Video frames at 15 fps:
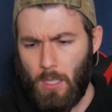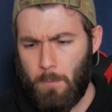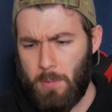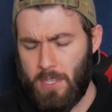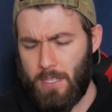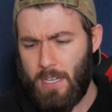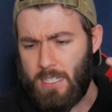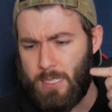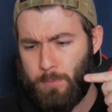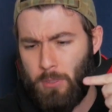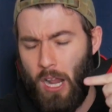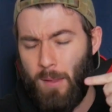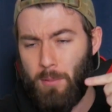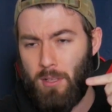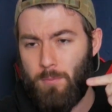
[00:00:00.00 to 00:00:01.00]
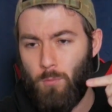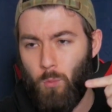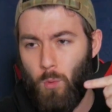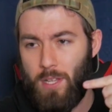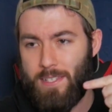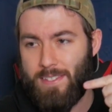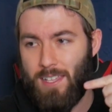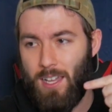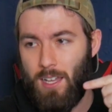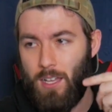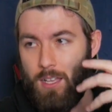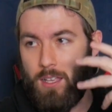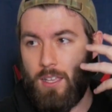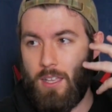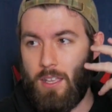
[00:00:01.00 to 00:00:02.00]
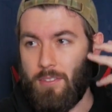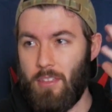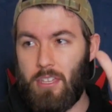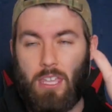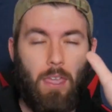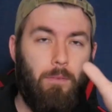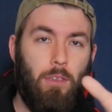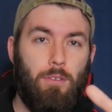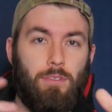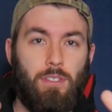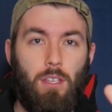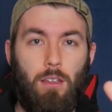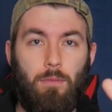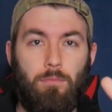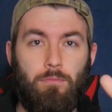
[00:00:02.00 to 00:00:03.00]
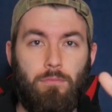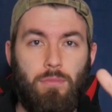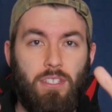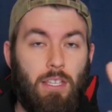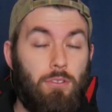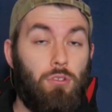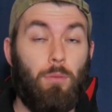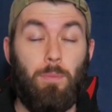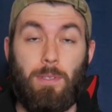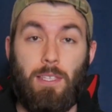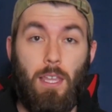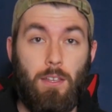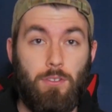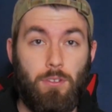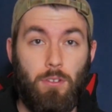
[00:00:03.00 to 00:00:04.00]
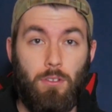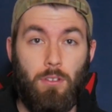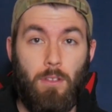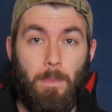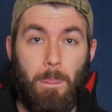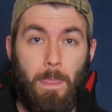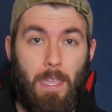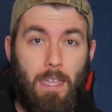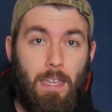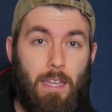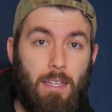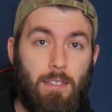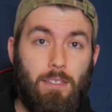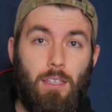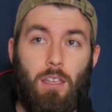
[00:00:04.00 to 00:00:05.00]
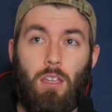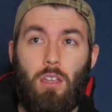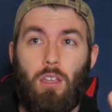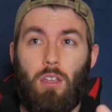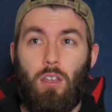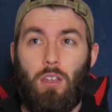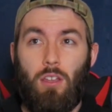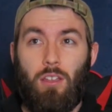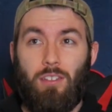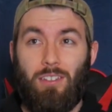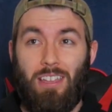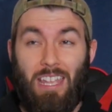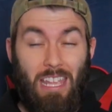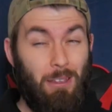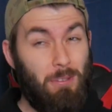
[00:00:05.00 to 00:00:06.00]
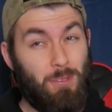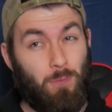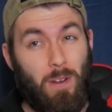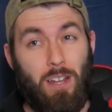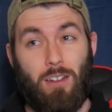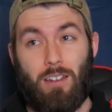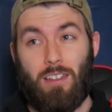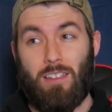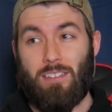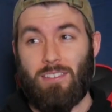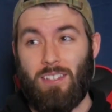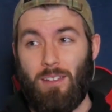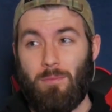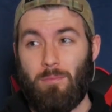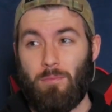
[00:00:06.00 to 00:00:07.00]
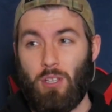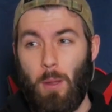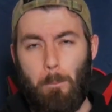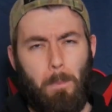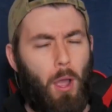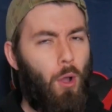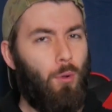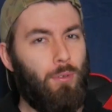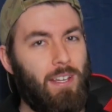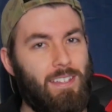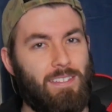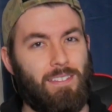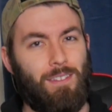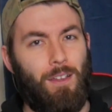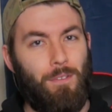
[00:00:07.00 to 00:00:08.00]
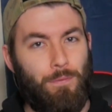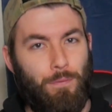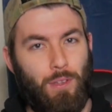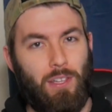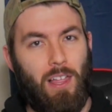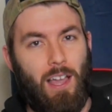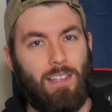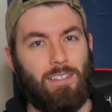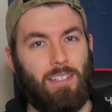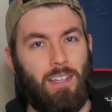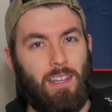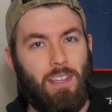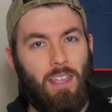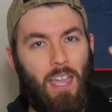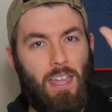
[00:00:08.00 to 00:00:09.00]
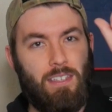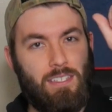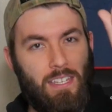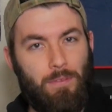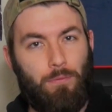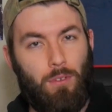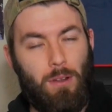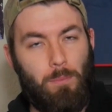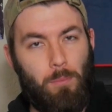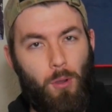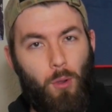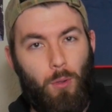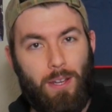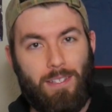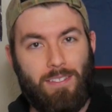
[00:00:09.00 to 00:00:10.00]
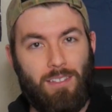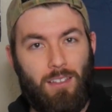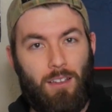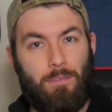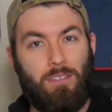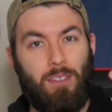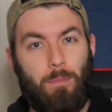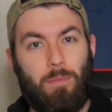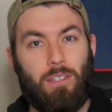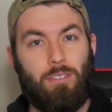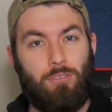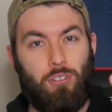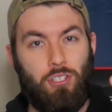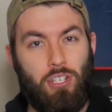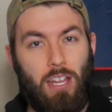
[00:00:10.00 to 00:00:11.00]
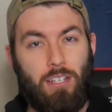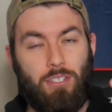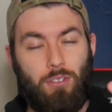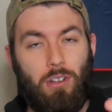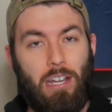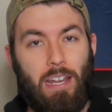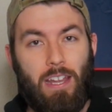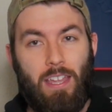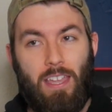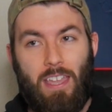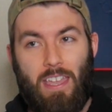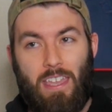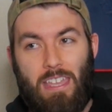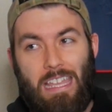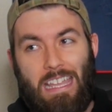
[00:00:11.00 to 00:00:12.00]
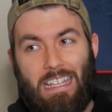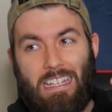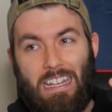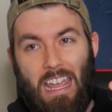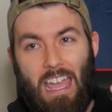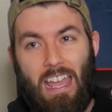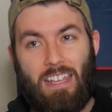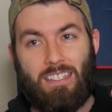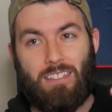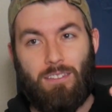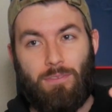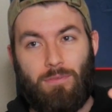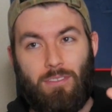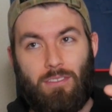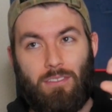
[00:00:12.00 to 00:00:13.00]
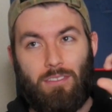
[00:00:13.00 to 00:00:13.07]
But the next problem was they gave you some central potential, and it was weird. Some components of velocity at different points of something's trajectory, and it asked to